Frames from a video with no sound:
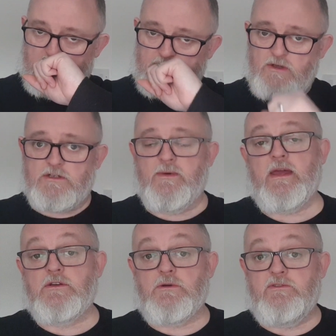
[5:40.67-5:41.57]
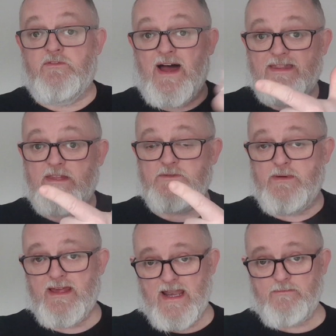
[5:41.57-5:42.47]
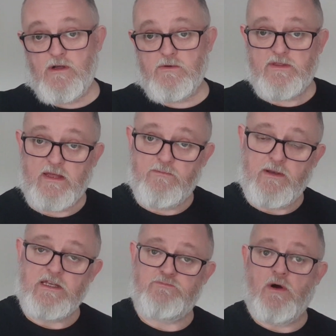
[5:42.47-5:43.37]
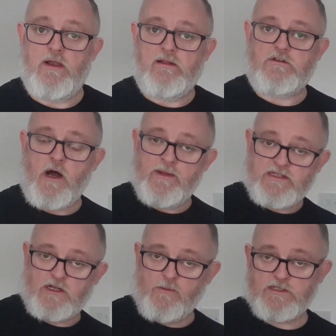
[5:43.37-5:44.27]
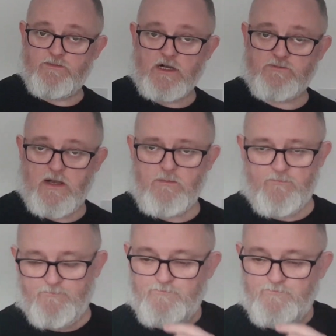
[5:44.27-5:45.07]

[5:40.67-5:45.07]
Excuse me. So if you've had this beer, let me know what you think. Please put a little comment in the comments box below.